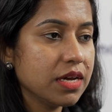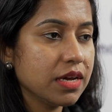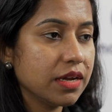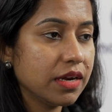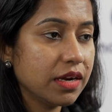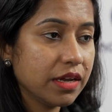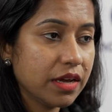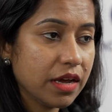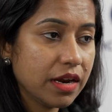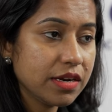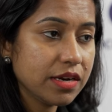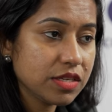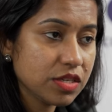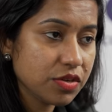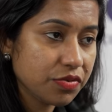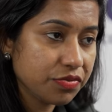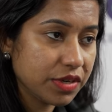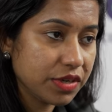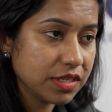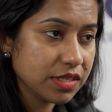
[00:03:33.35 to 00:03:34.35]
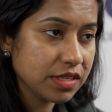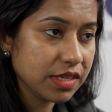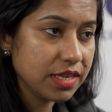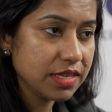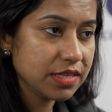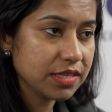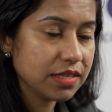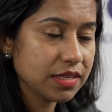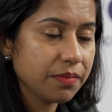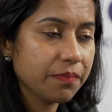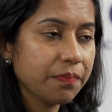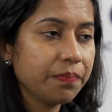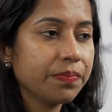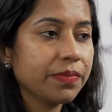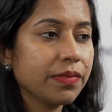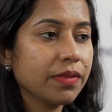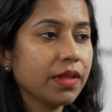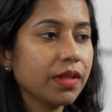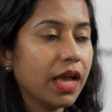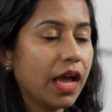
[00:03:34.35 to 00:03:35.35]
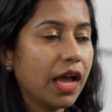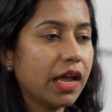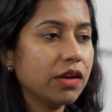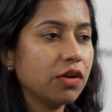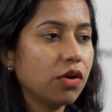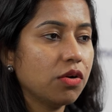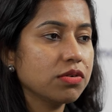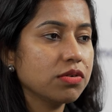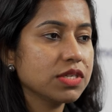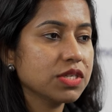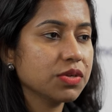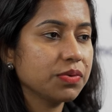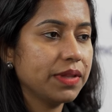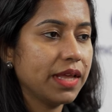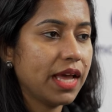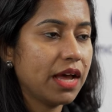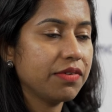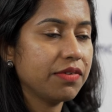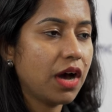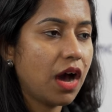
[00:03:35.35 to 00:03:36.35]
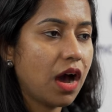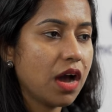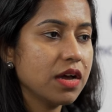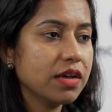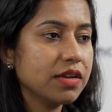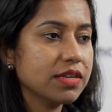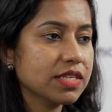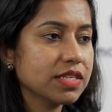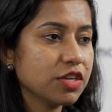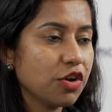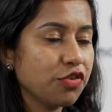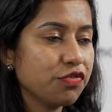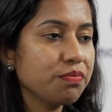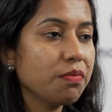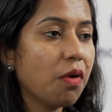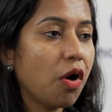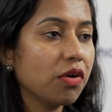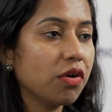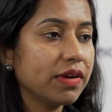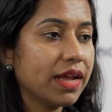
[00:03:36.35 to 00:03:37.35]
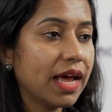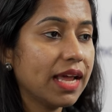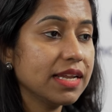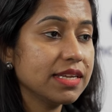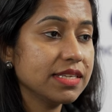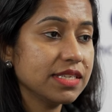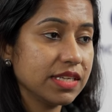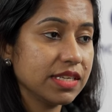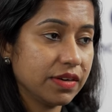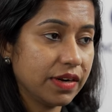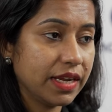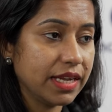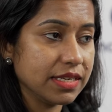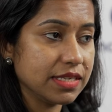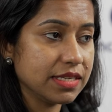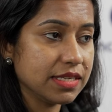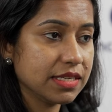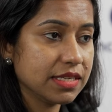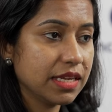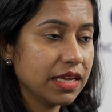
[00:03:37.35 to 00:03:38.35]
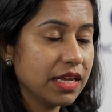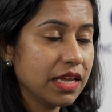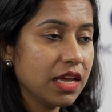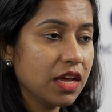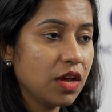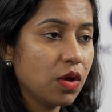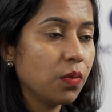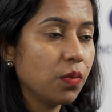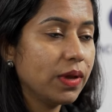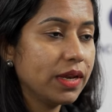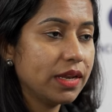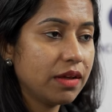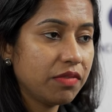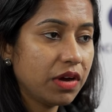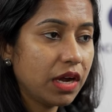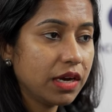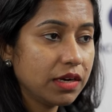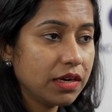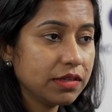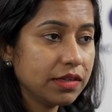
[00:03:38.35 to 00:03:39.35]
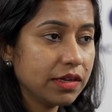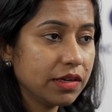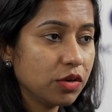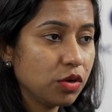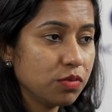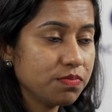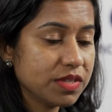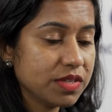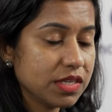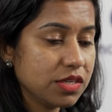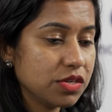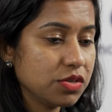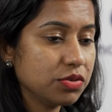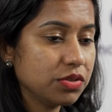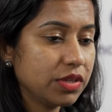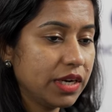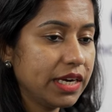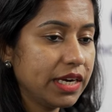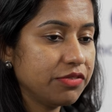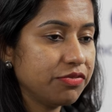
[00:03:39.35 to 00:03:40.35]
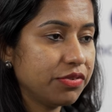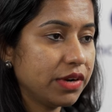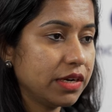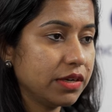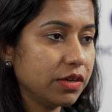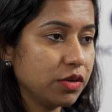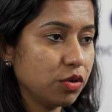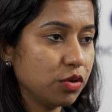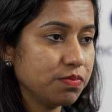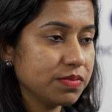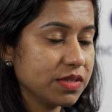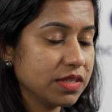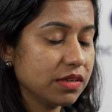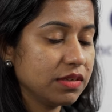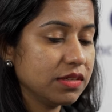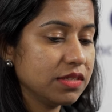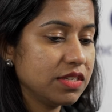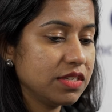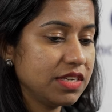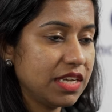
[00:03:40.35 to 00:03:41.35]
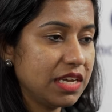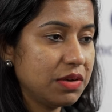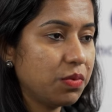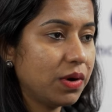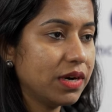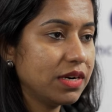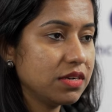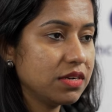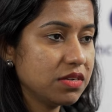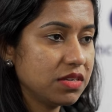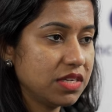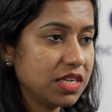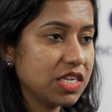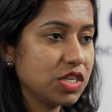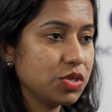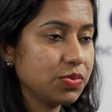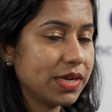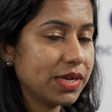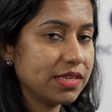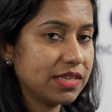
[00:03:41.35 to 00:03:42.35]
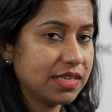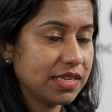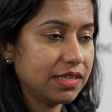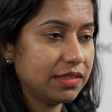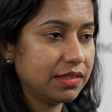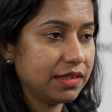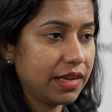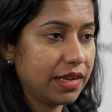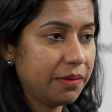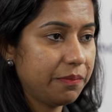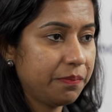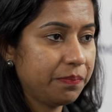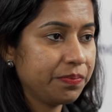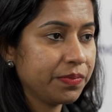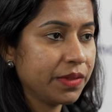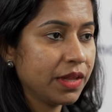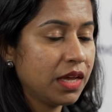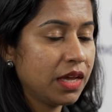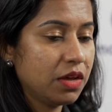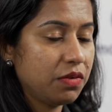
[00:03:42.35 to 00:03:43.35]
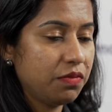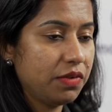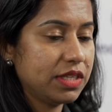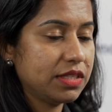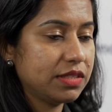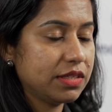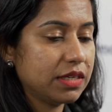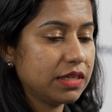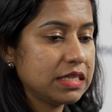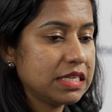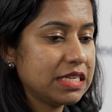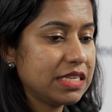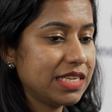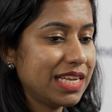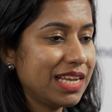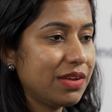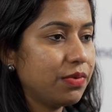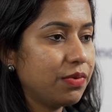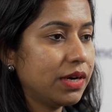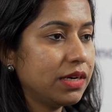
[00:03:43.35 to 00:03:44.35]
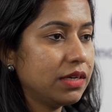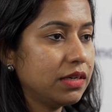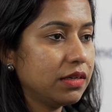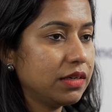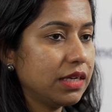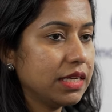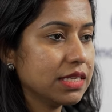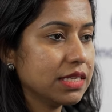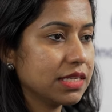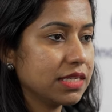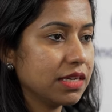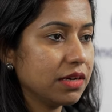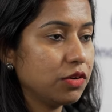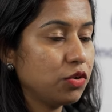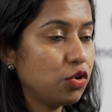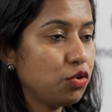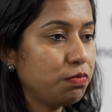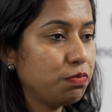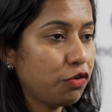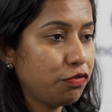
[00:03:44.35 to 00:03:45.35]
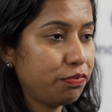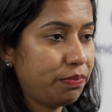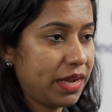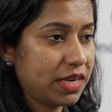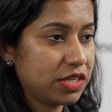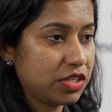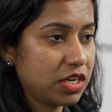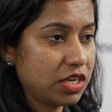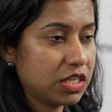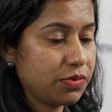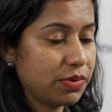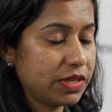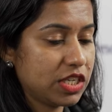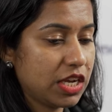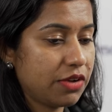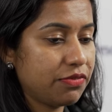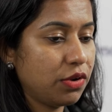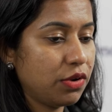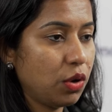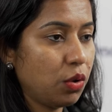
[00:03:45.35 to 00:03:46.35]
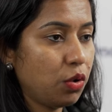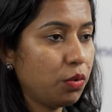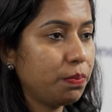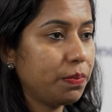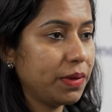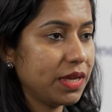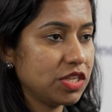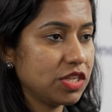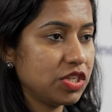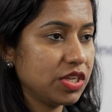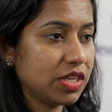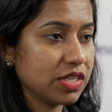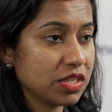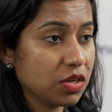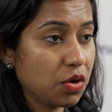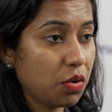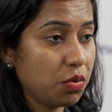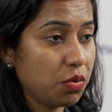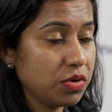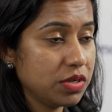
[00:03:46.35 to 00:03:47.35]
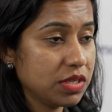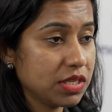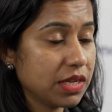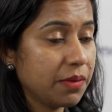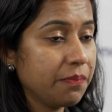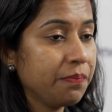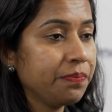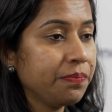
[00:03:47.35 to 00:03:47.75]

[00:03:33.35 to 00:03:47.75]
recurrence of disease, and also they have higher risk of mortality rates. We divided the groups into three different groups: T one, T two, and T three, with T one is the group of patients which have low P G S scores,